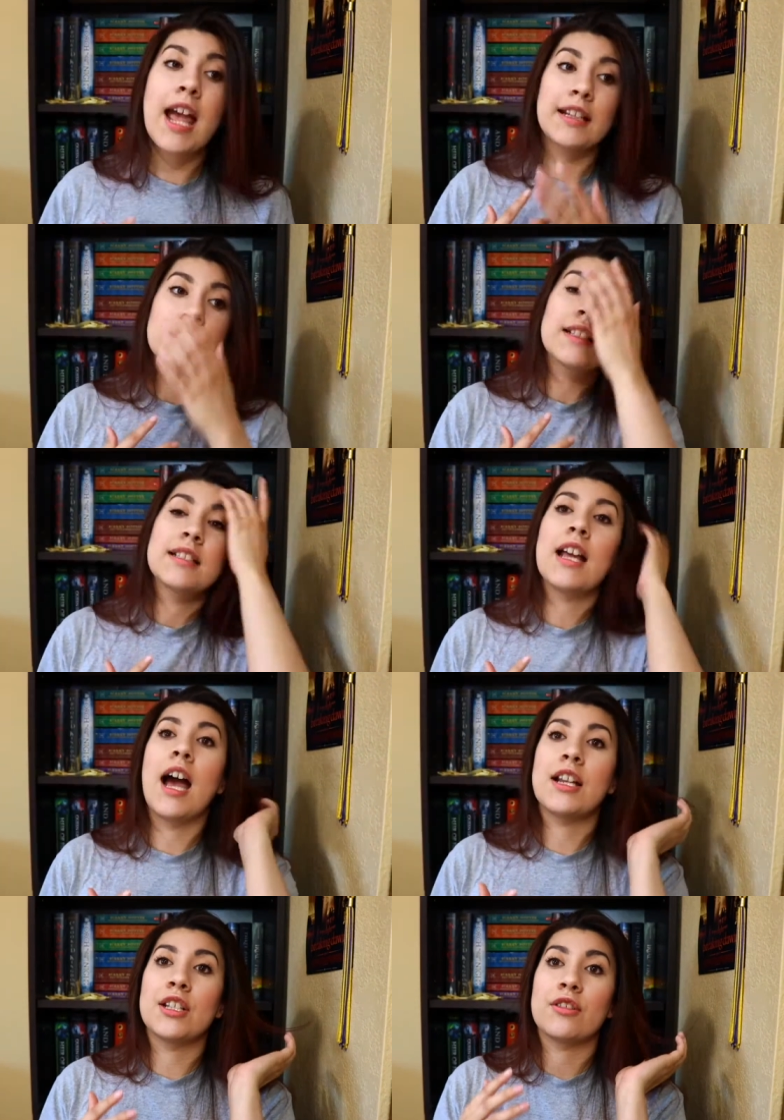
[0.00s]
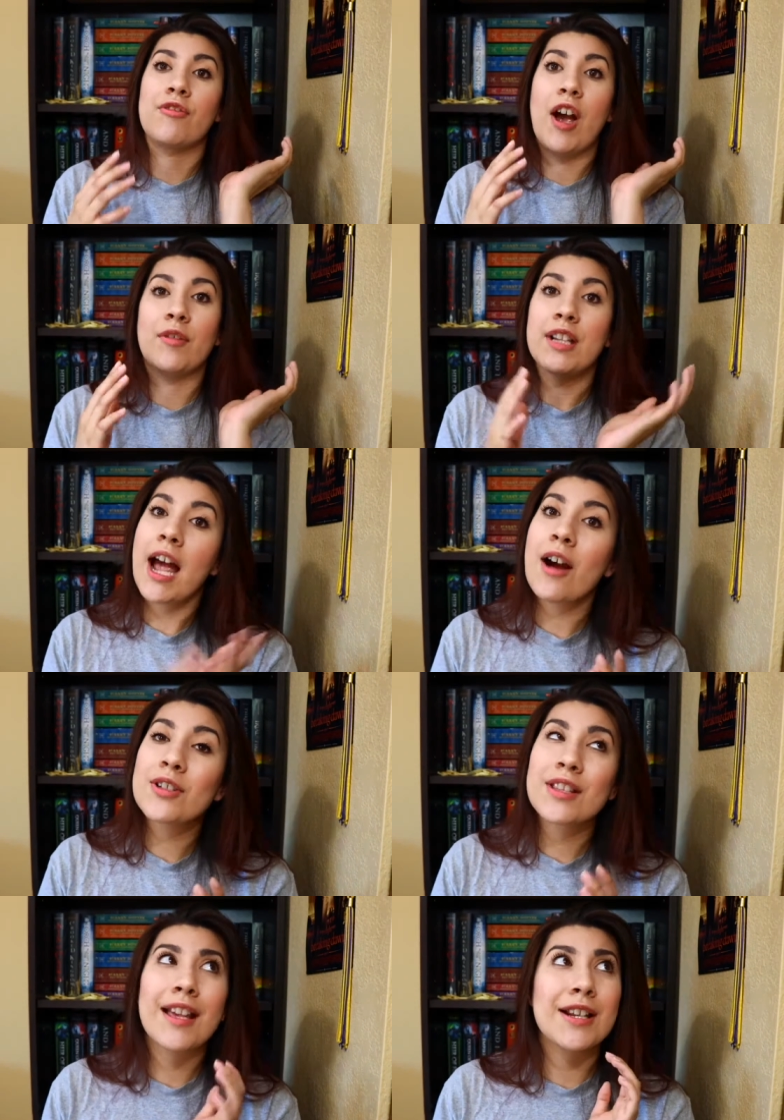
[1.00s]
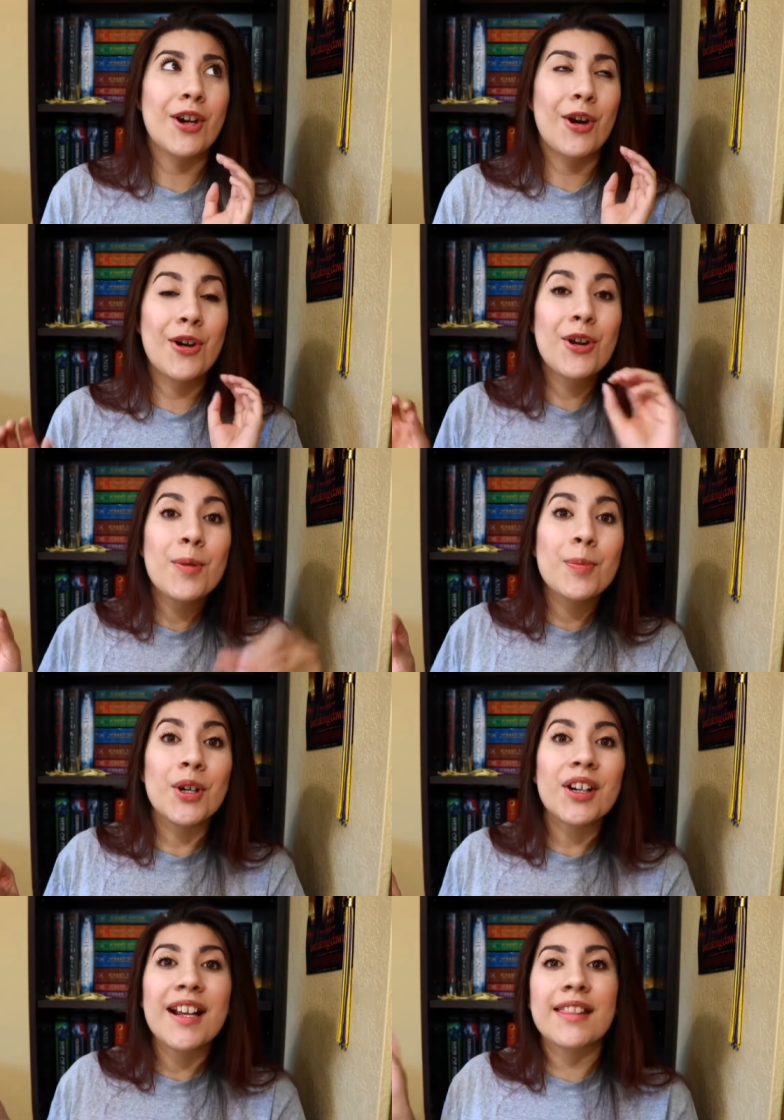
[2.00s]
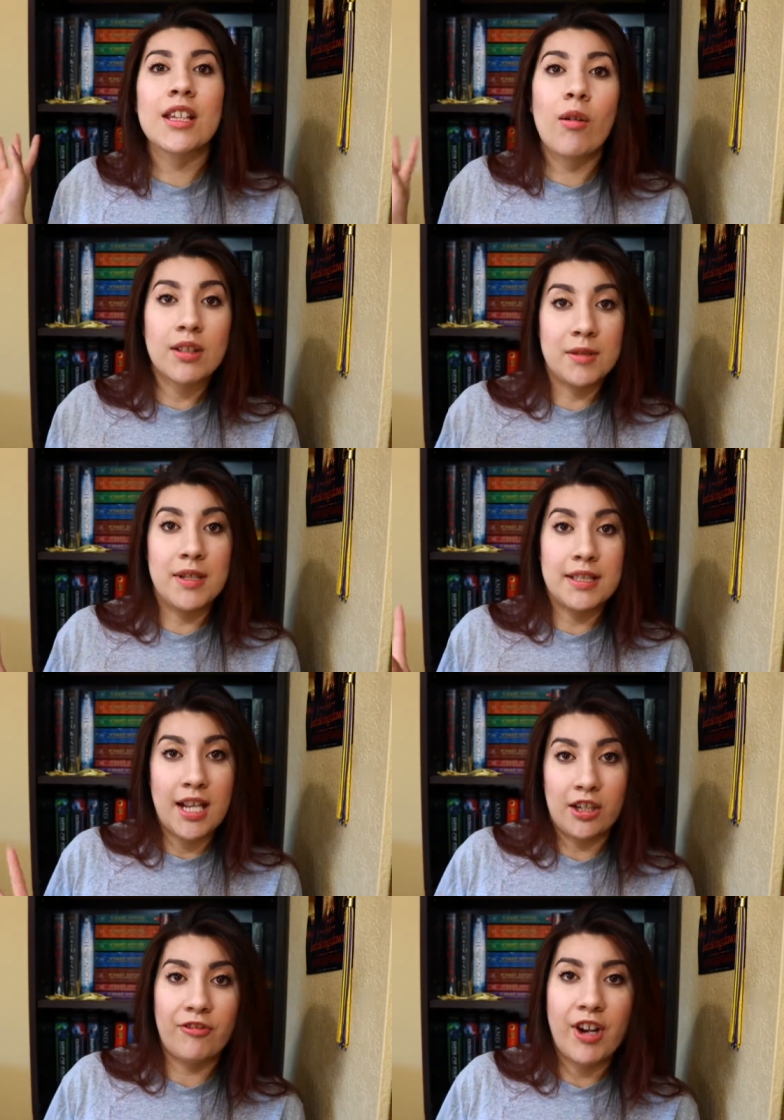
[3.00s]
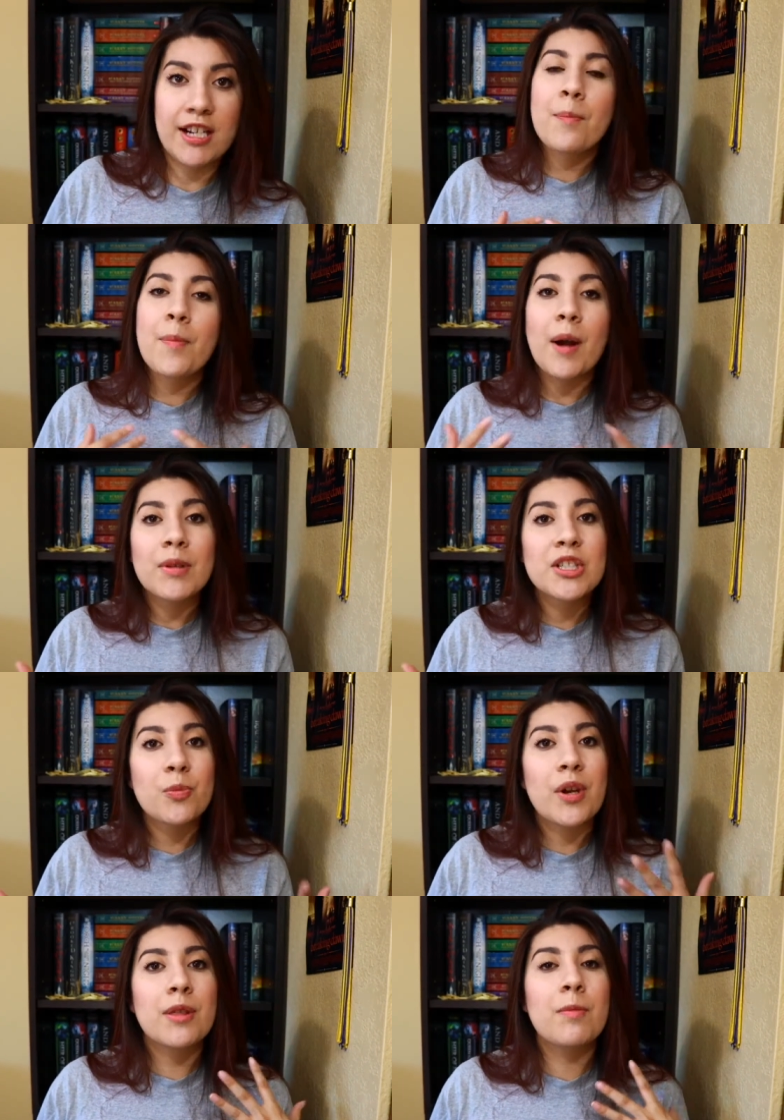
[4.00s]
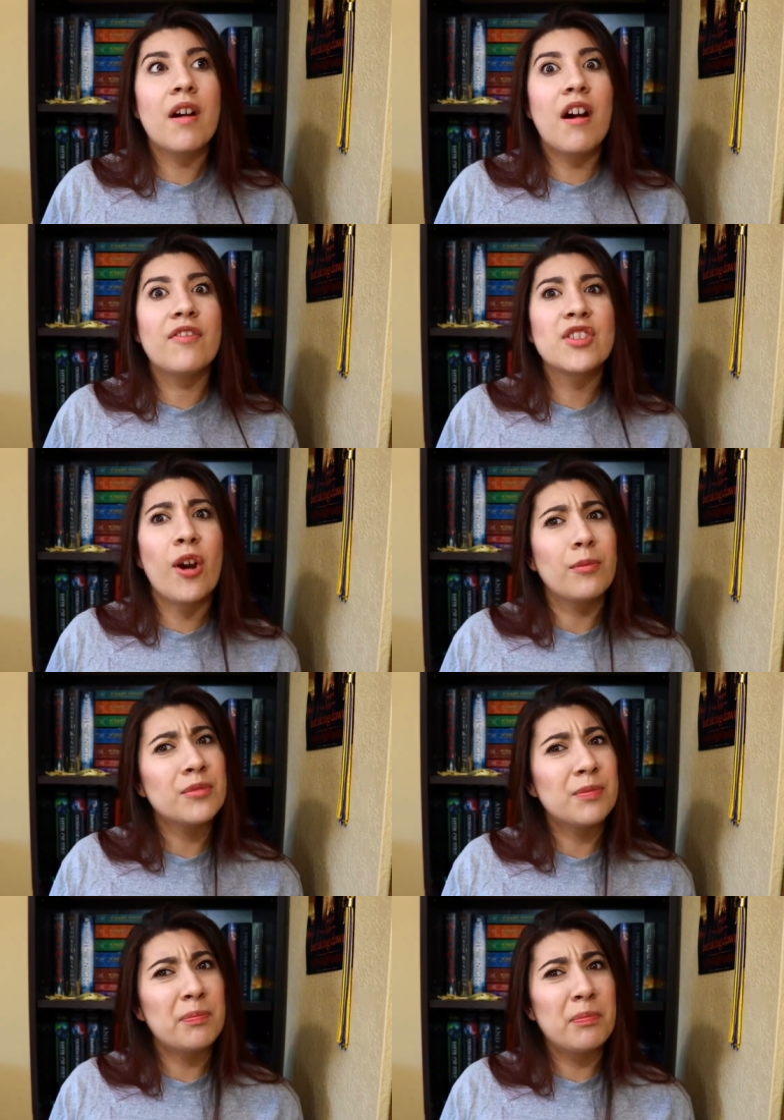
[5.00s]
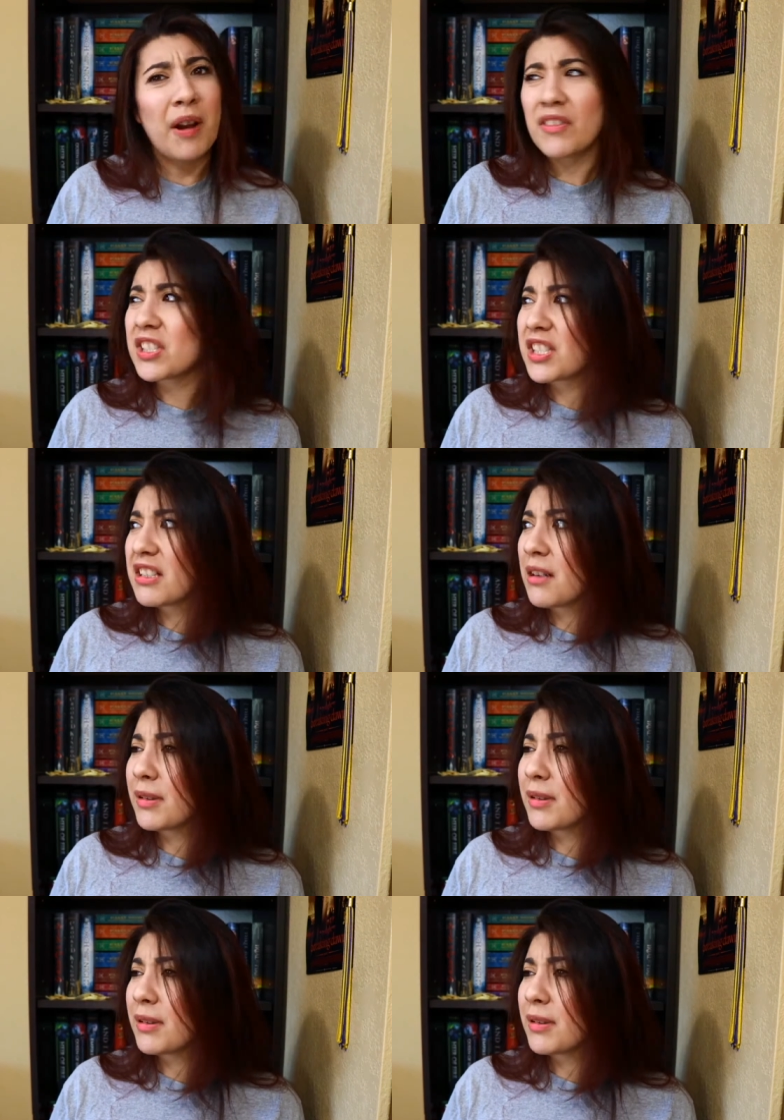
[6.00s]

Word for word: And I just found out that her new book, The Ultimate Sacrifice, published with of Tom's Publishing, I